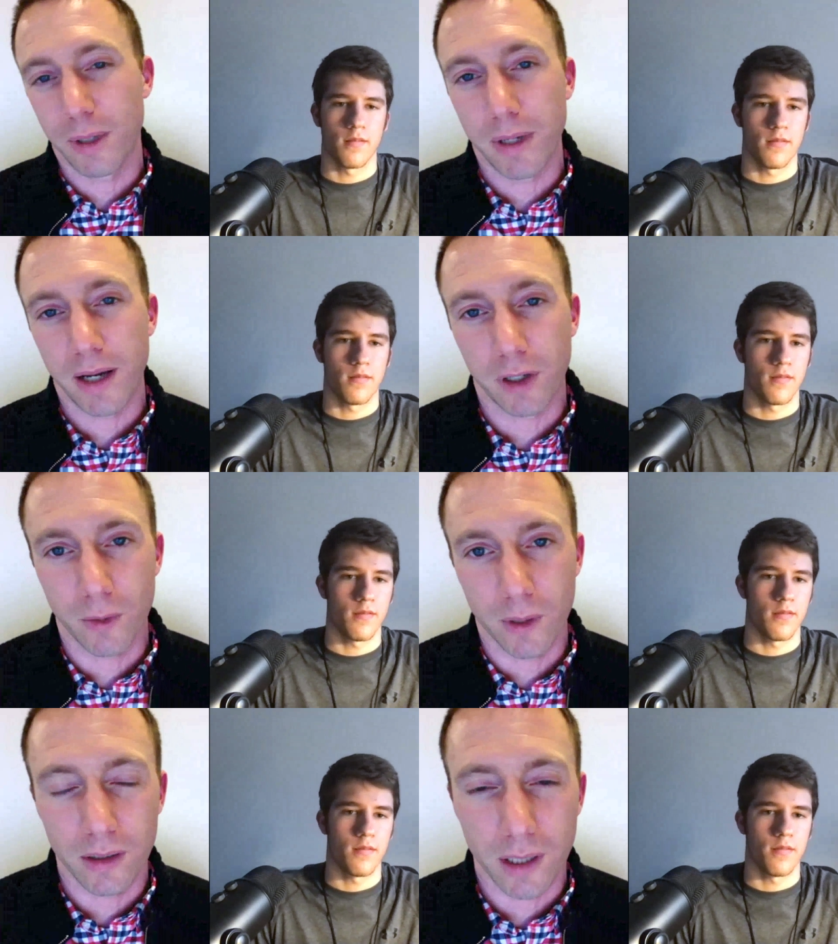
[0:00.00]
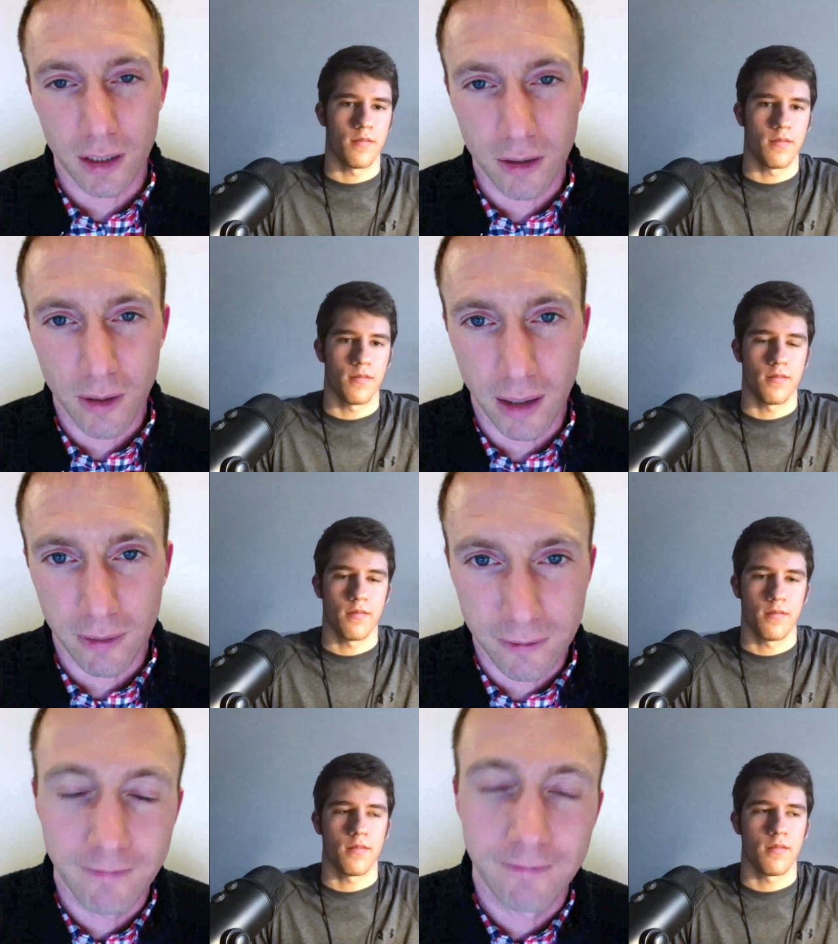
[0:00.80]
Speaker 1: to maybe have a career like you
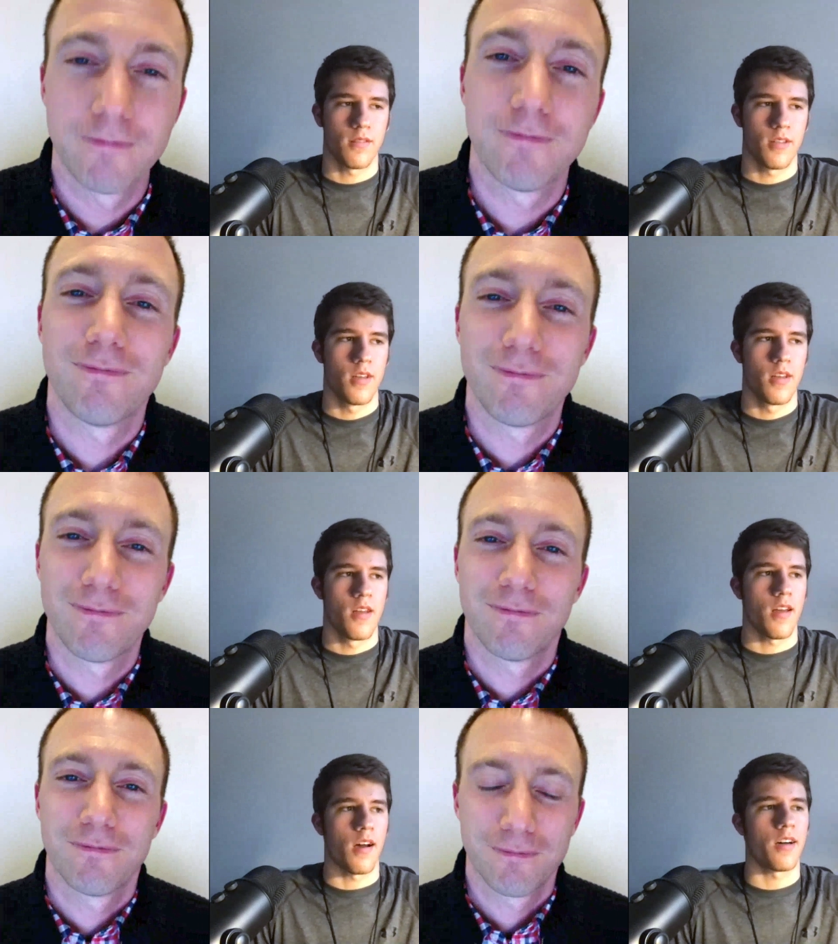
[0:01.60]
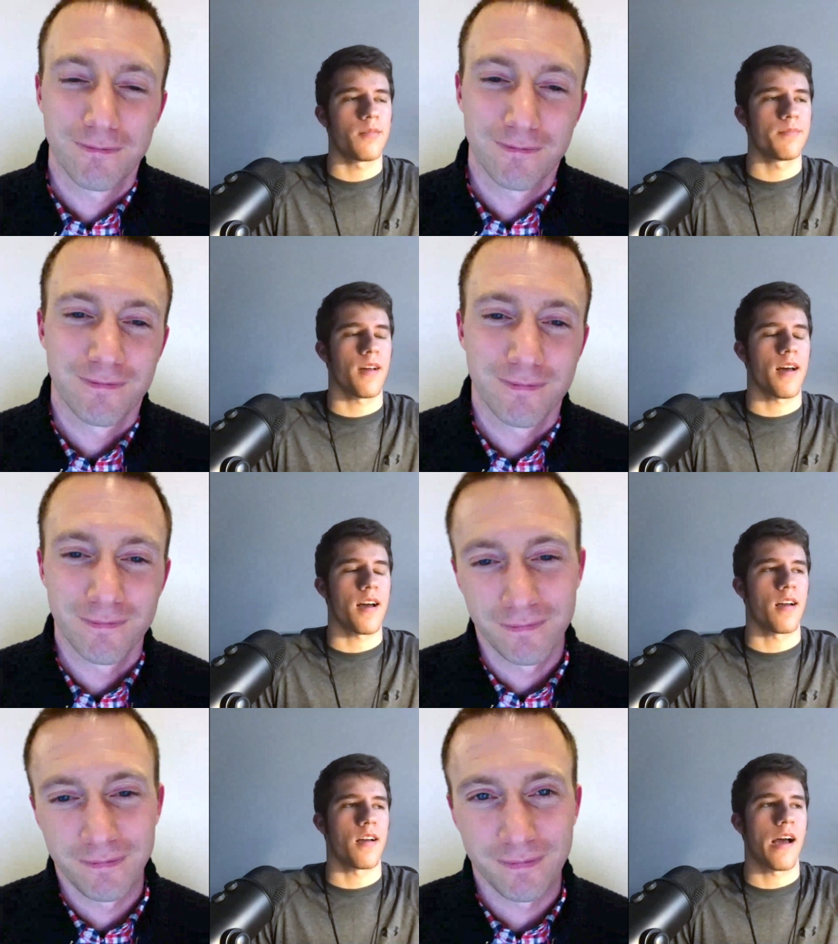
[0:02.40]
have?
Speaker 2: Um,
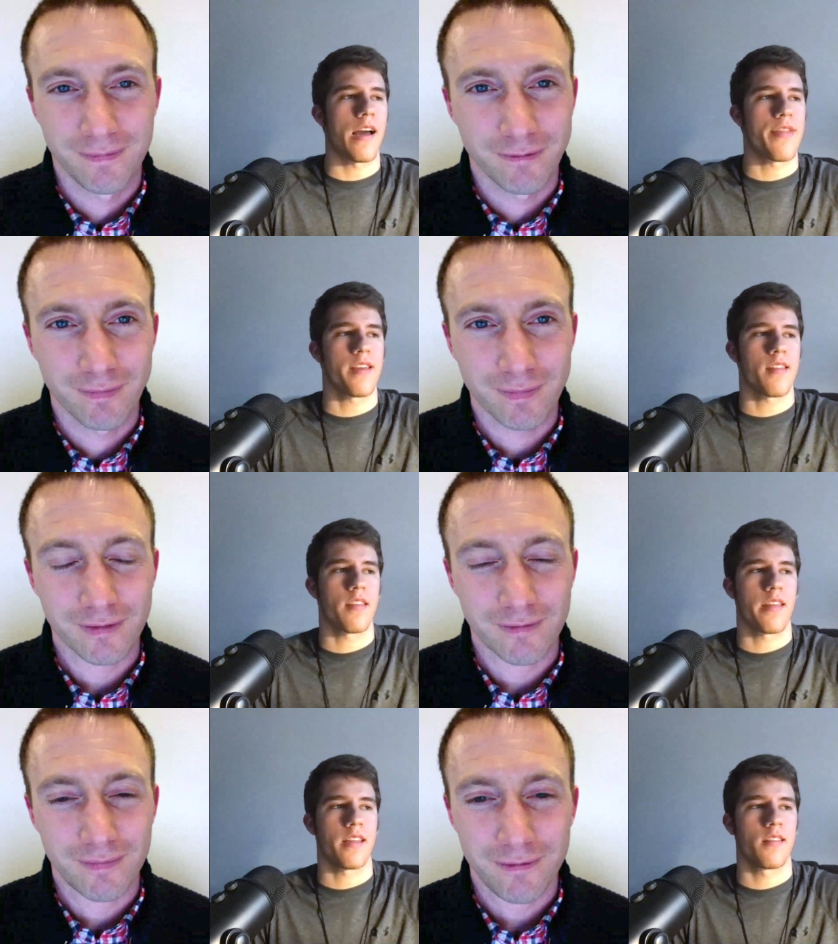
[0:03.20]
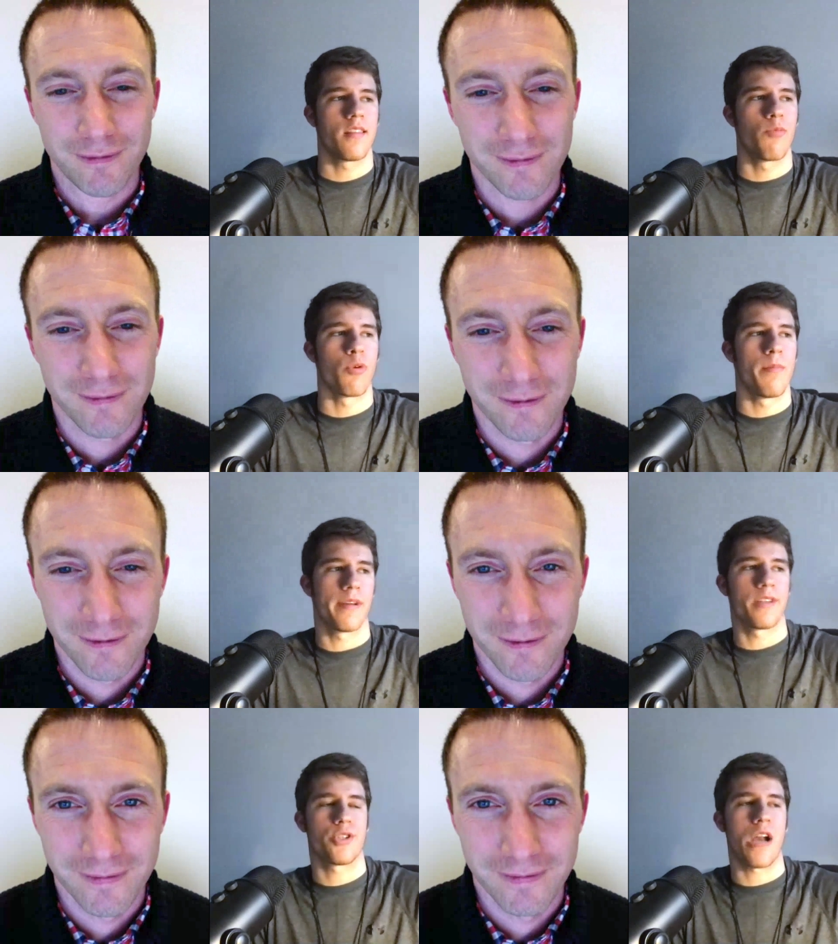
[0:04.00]
I think that one of the
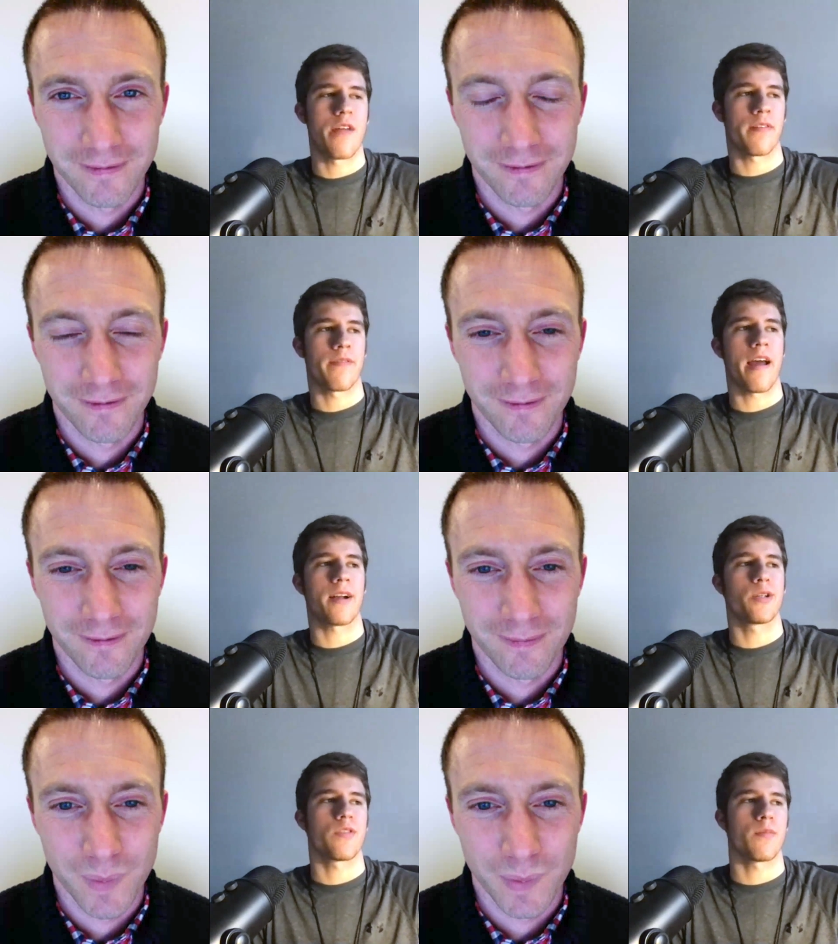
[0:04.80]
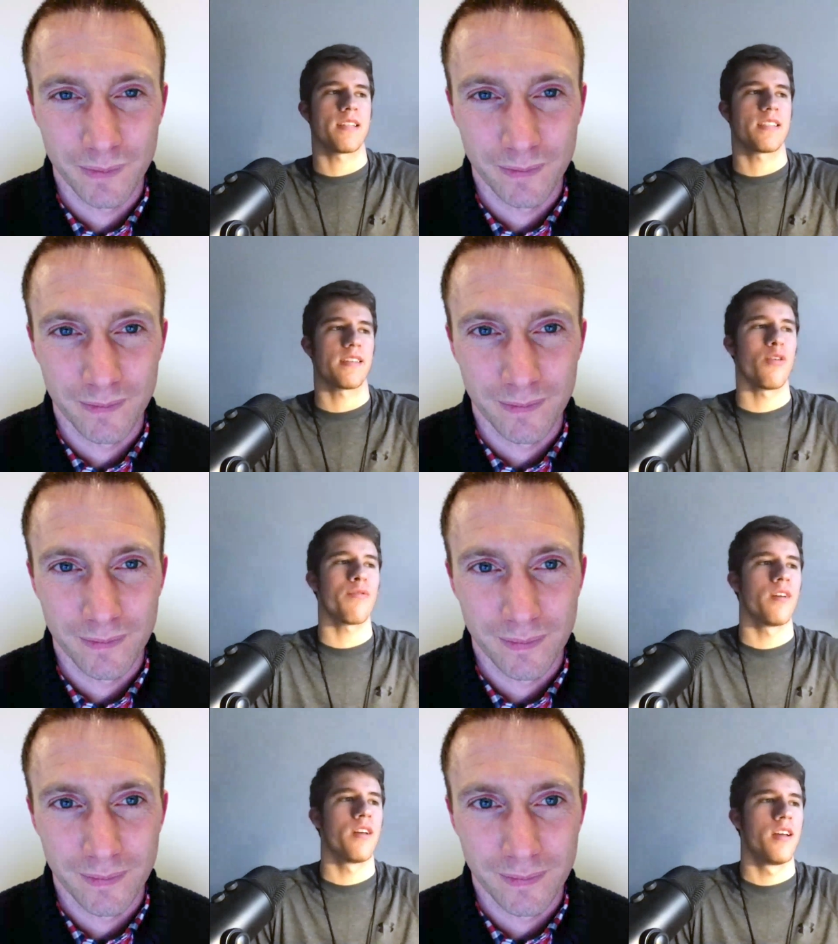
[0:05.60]
biggest driving factors for
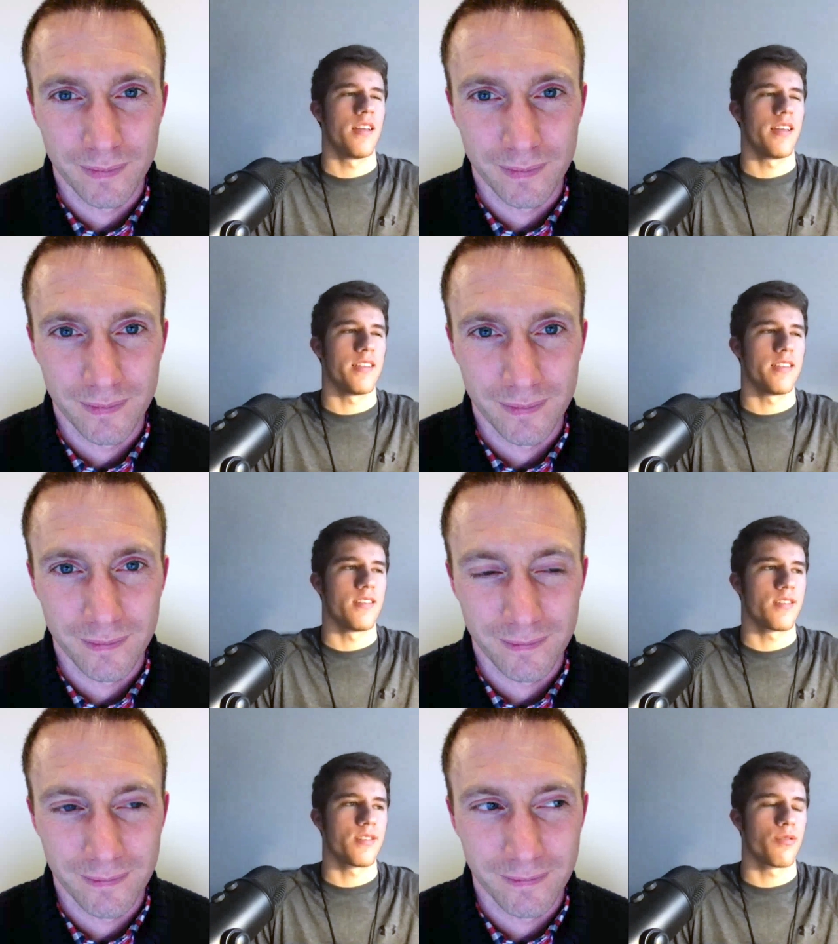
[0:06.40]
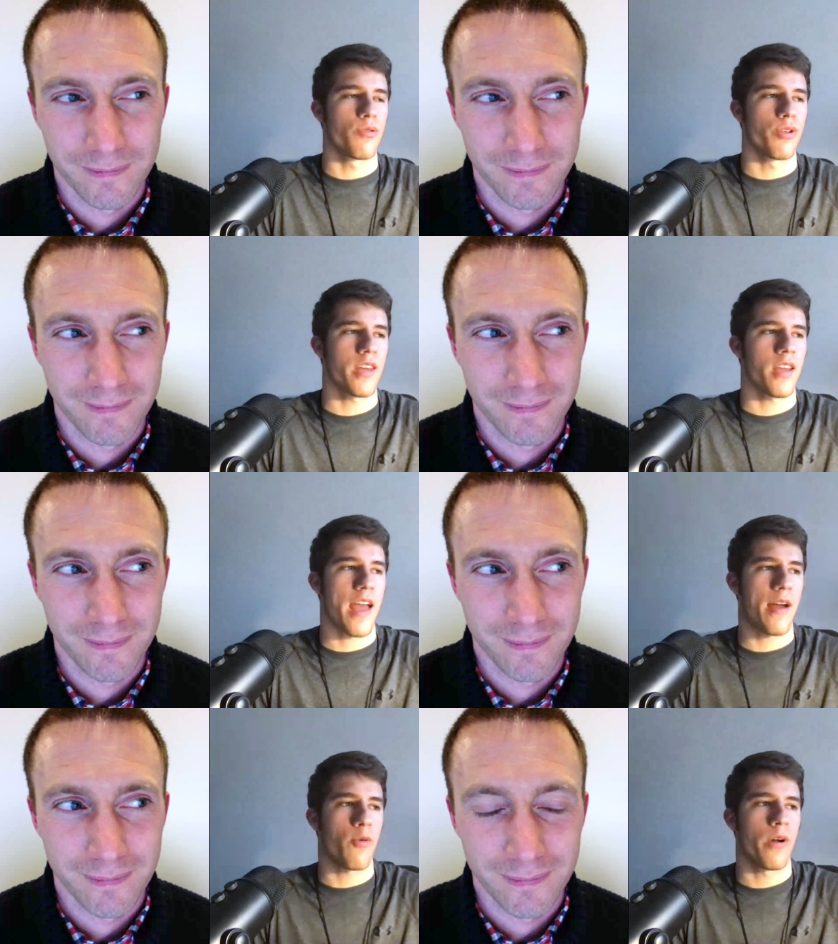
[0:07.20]
myself is
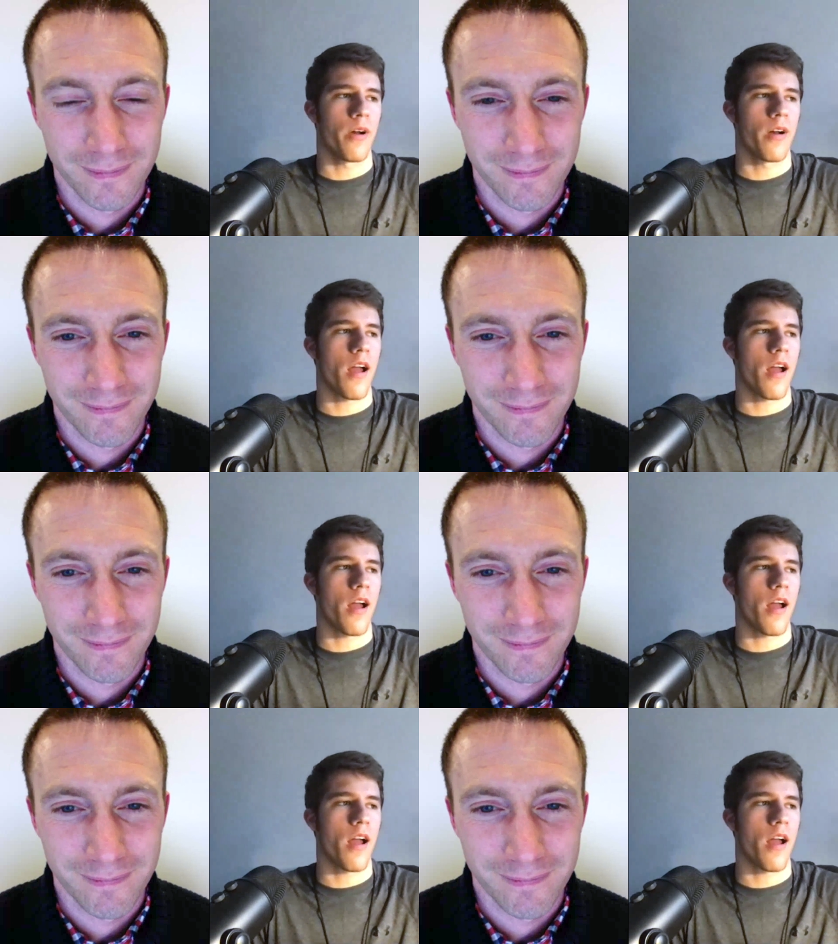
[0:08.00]
looking at where